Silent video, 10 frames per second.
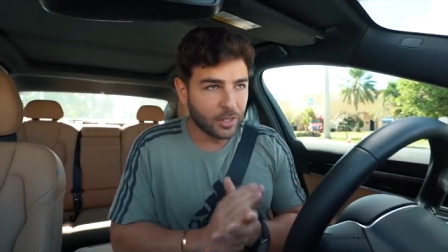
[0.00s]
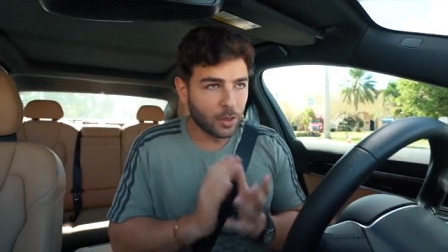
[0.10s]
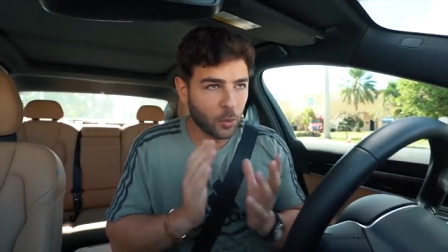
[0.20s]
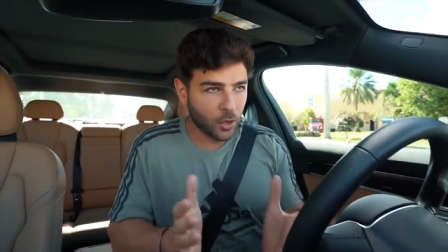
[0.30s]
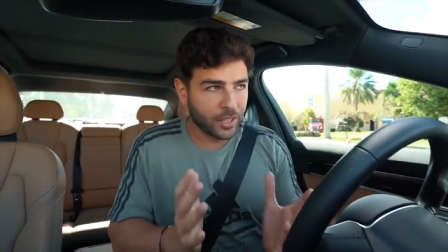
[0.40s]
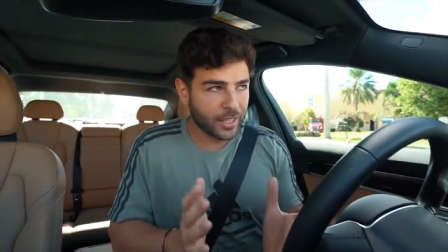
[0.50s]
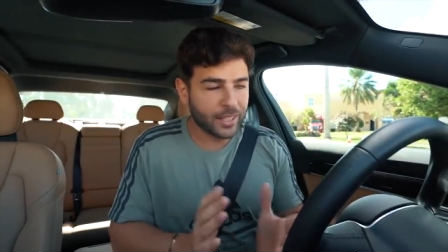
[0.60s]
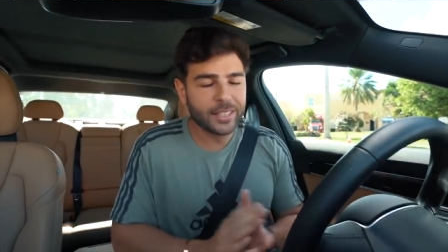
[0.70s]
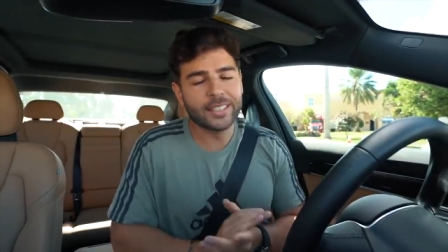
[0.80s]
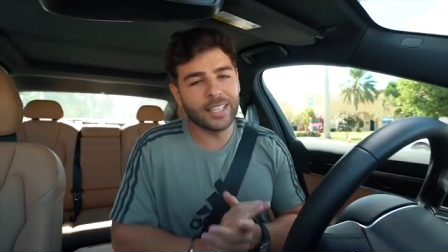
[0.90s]
the
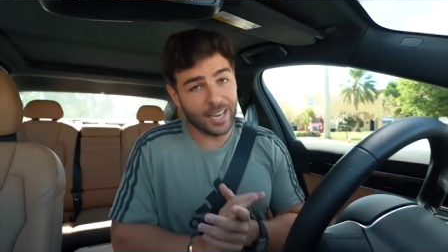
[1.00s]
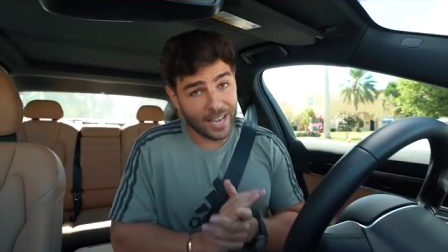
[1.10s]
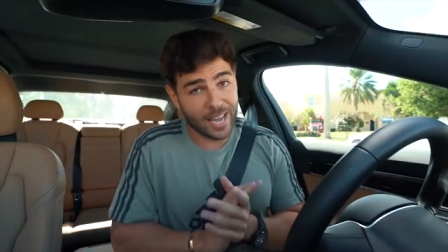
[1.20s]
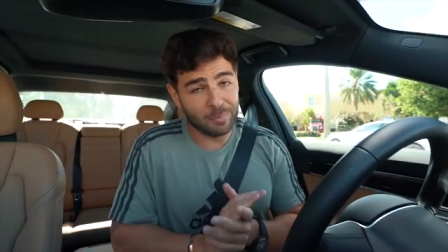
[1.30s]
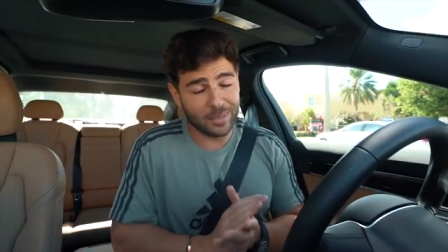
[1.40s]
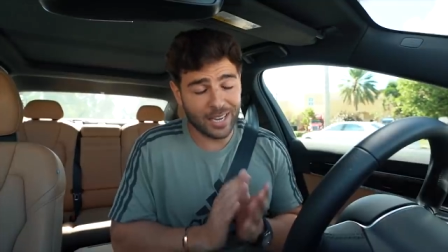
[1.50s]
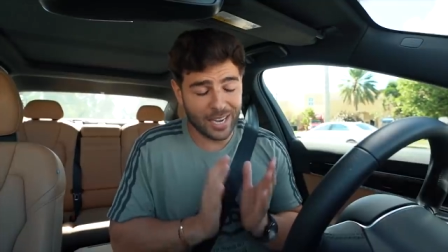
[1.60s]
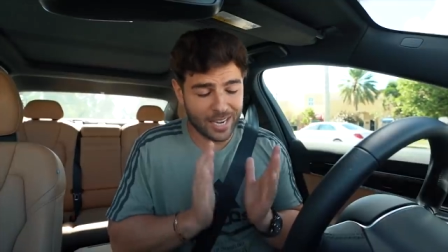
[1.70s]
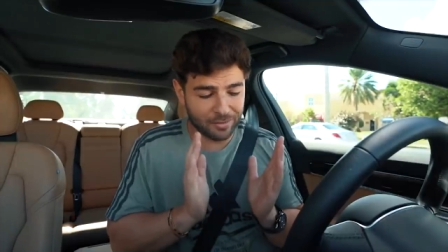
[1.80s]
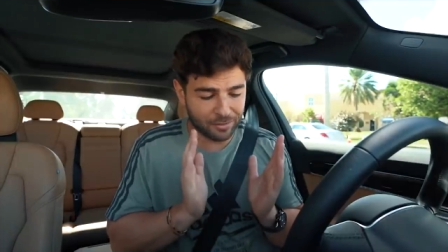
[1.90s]
rookie that I am,
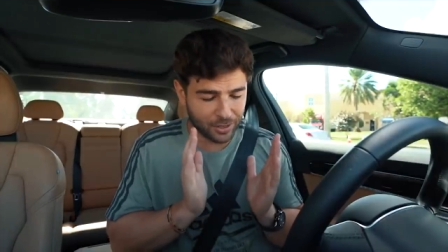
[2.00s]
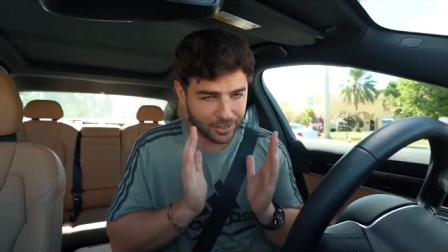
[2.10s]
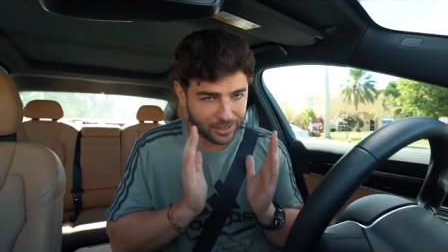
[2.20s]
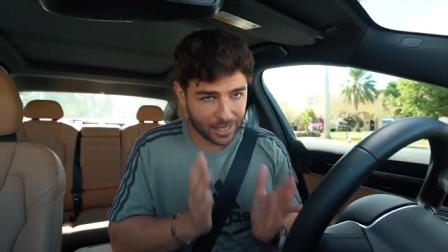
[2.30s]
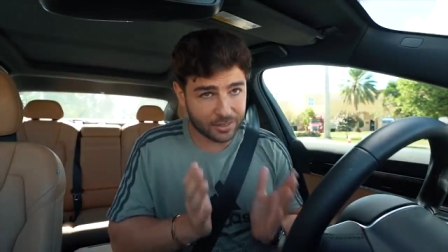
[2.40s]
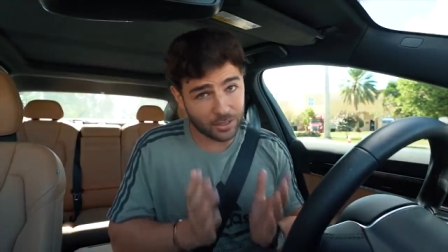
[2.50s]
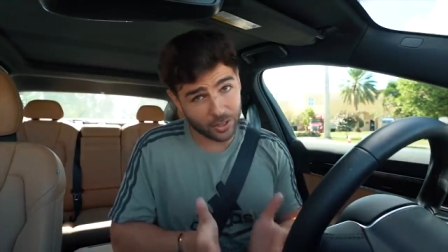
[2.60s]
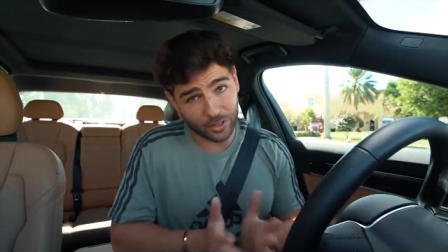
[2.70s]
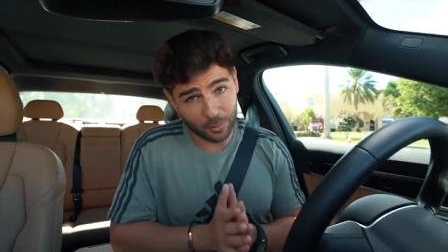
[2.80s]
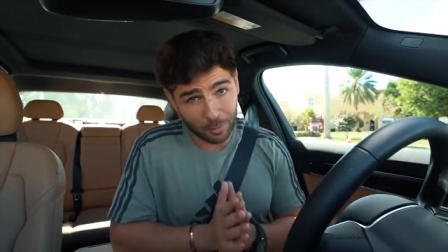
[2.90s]
I forgot to
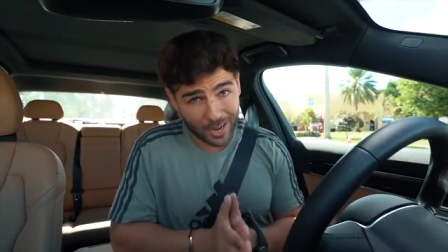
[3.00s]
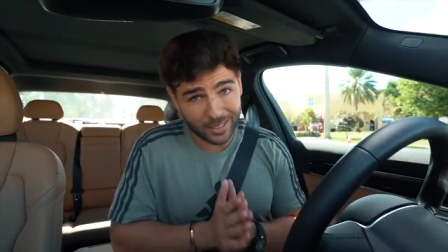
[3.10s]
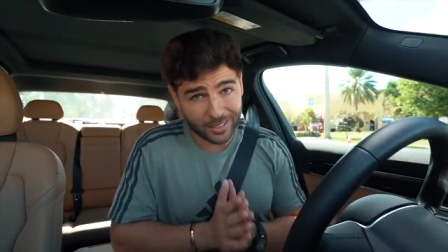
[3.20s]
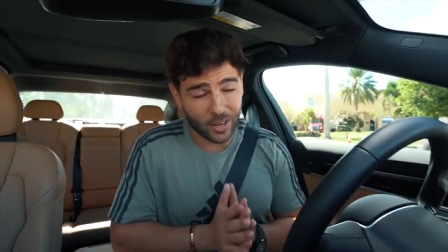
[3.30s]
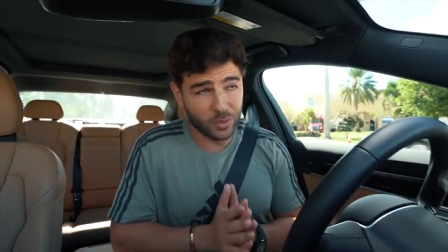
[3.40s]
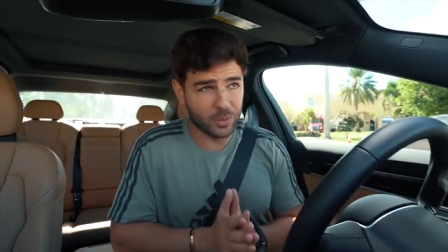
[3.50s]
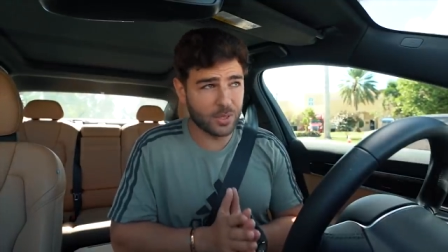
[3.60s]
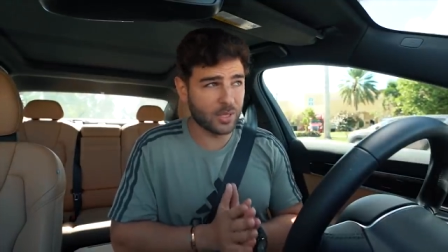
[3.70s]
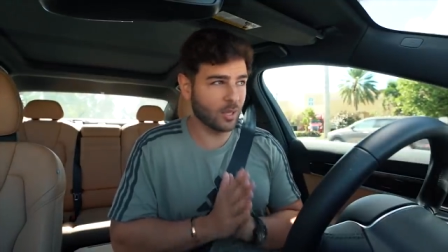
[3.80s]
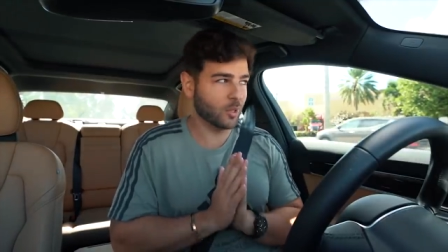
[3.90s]
turn the mic on,
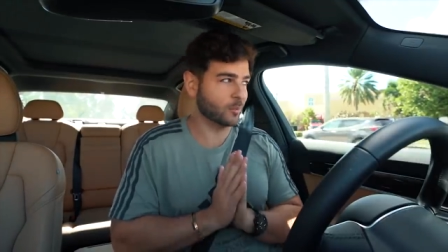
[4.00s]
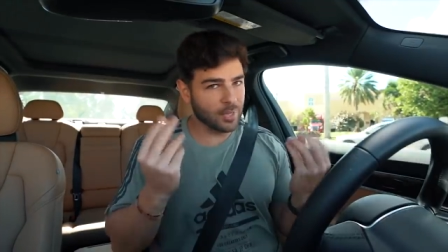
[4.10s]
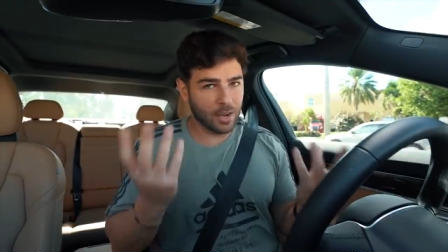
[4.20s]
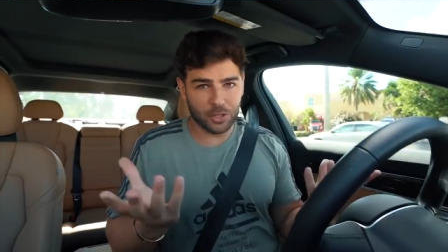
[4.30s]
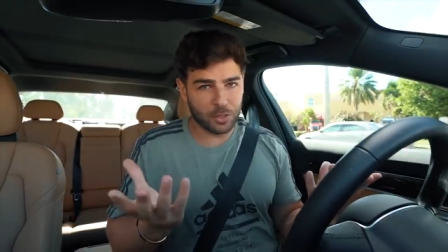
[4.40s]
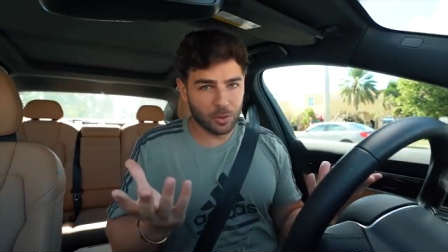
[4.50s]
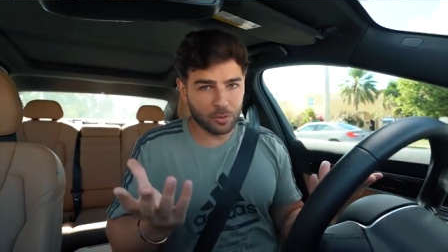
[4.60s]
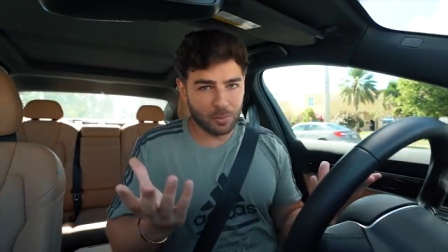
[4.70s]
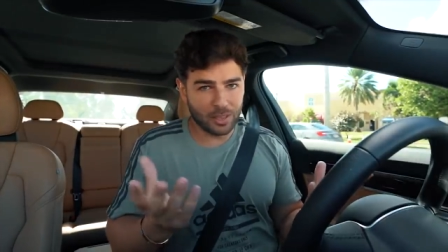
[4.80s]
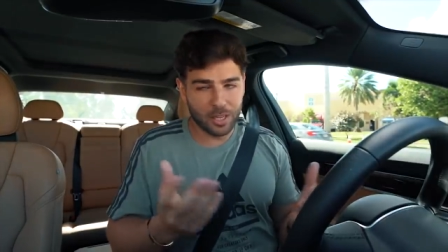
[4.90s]
so I was just
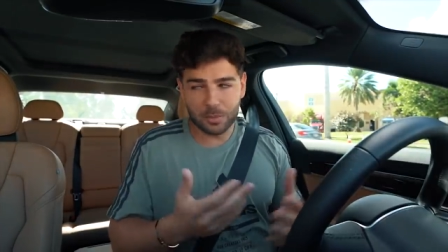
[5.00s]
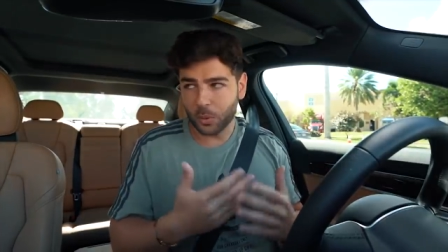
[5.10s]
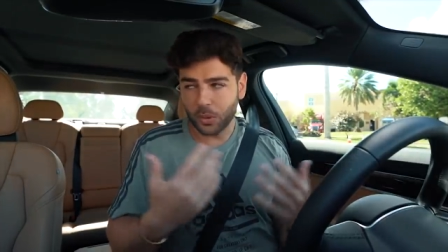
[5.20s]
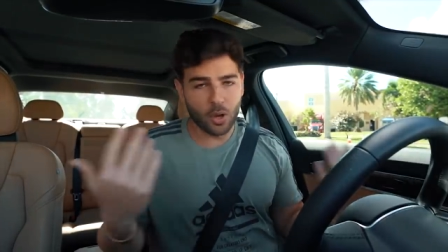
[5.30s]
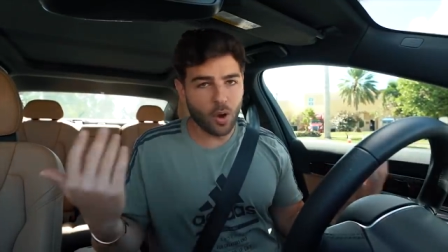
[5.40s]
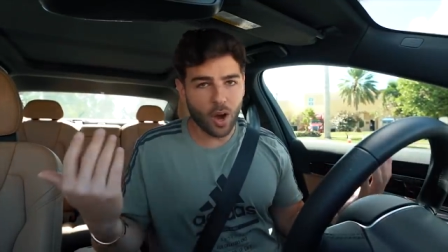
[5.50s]
moving my lips with no